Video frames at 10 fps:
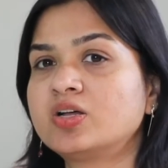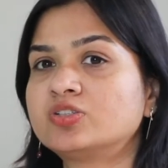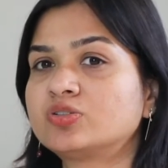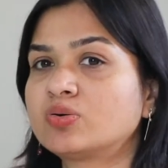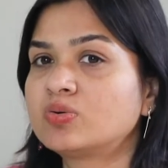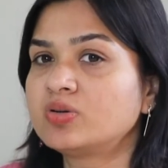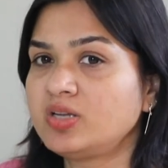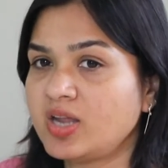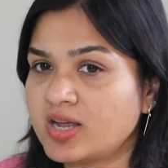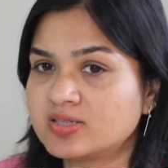So
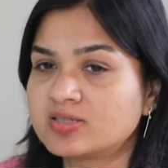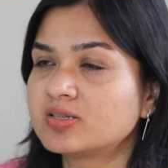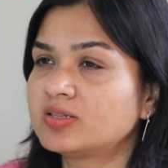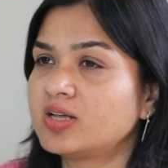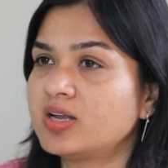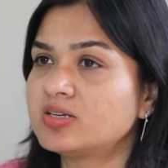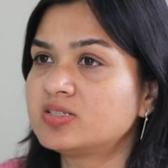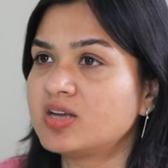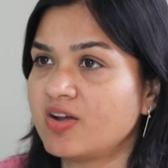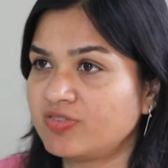yes, there is
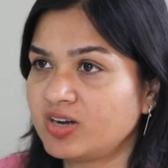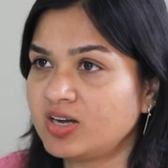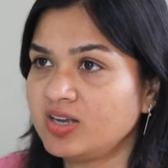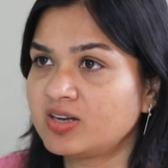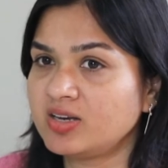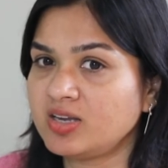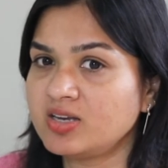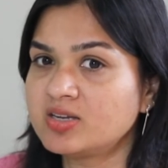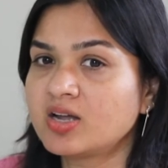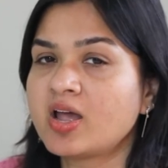definitely a
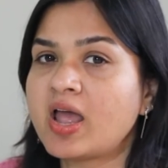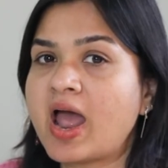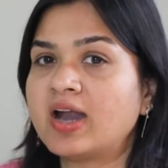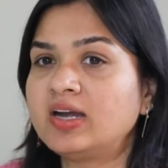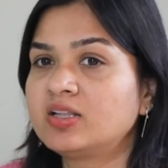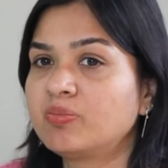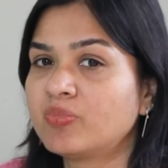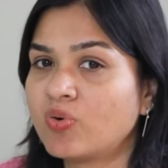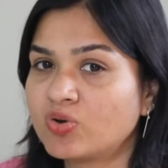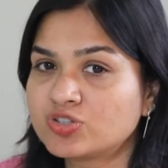need, and the
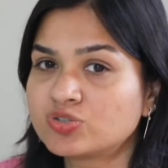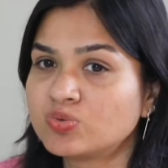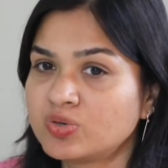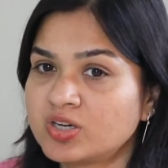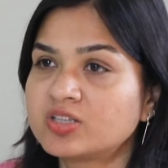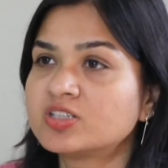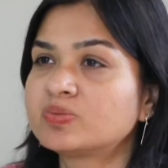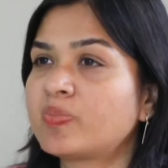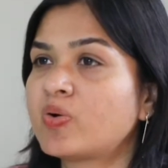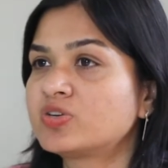more sooner the
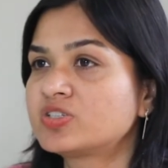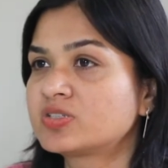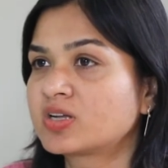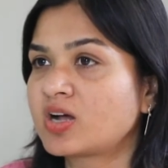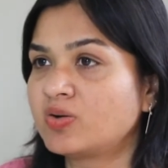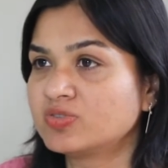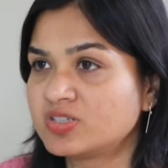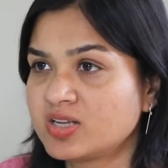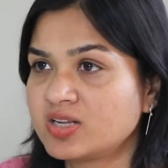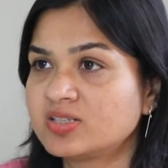sports
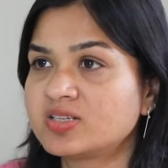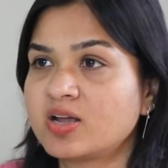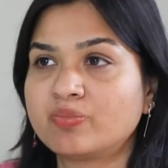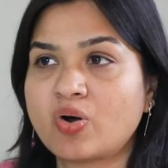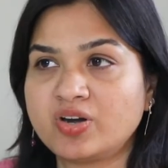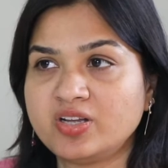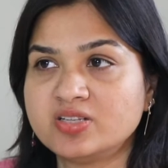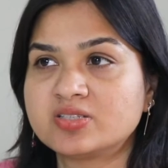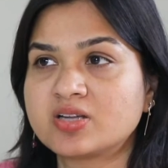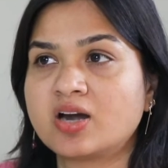councils and
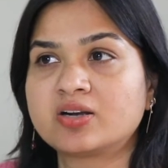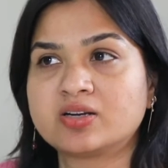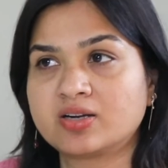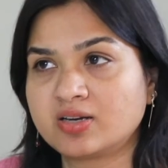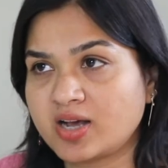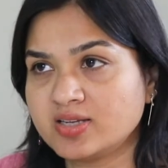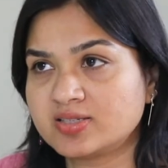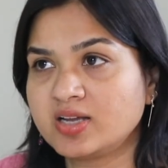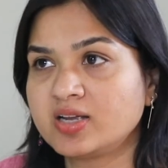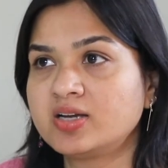bodies start
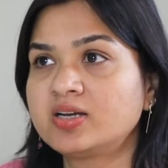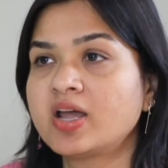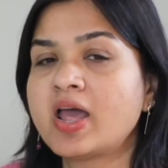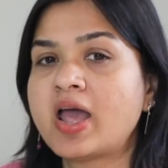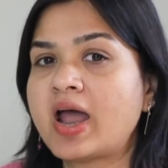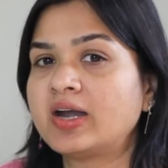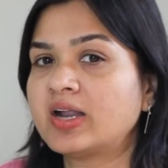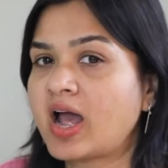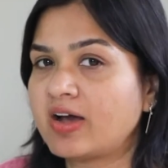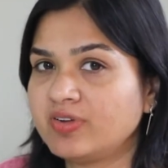recognizing it and
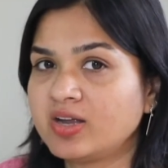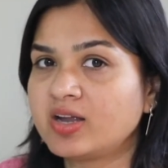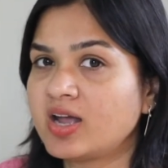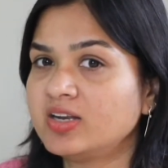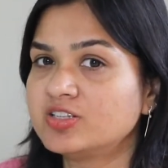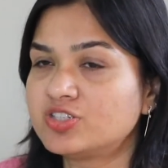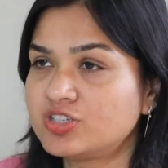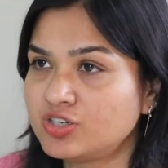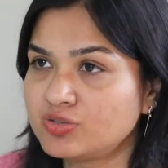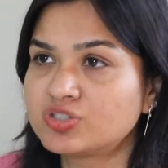having an
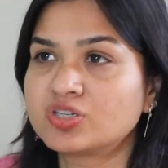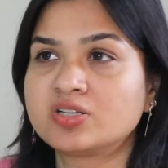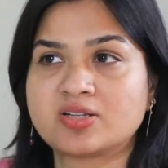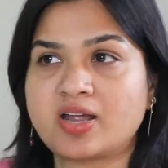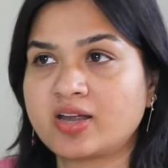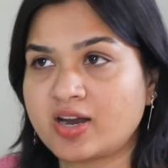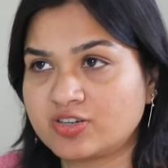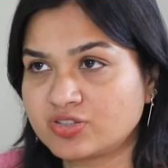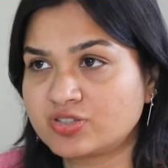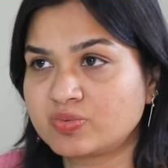institutional
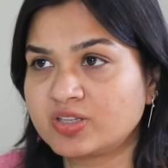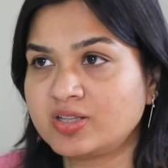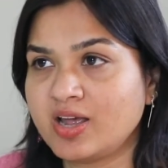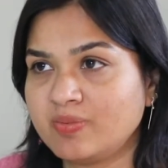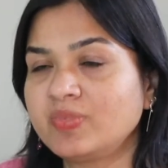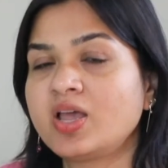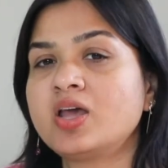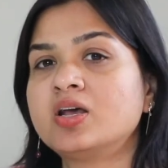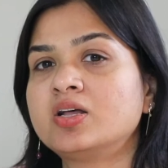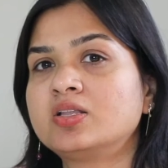psychiatrist with them,
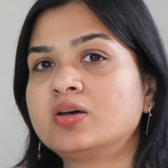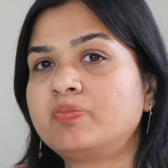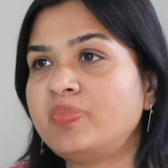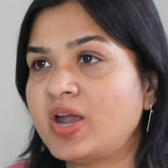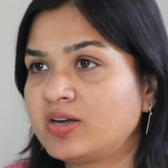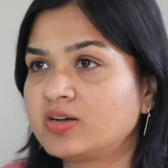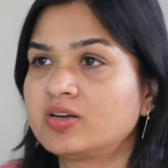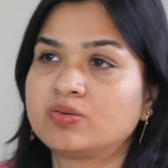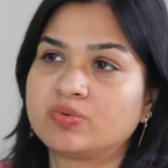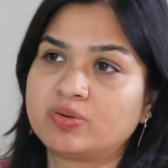the better
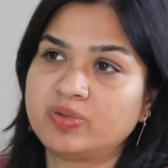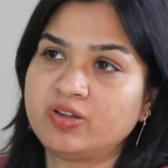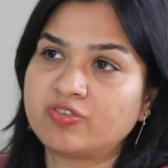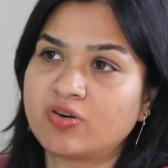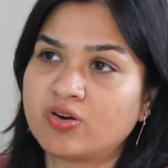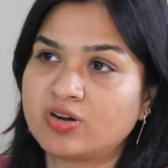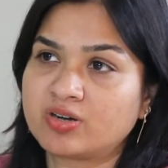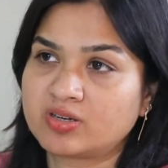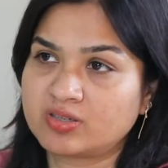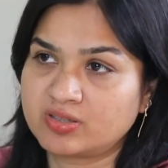it would be for
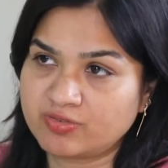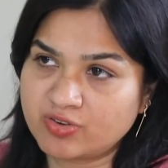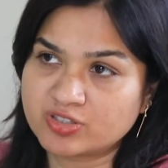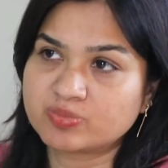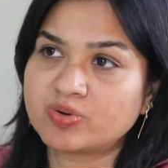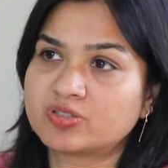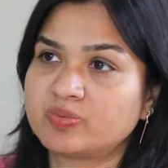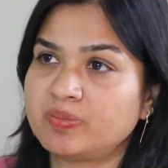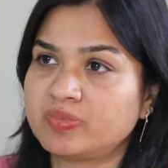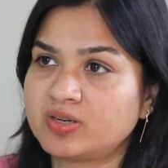sports
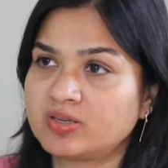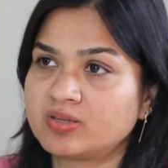people.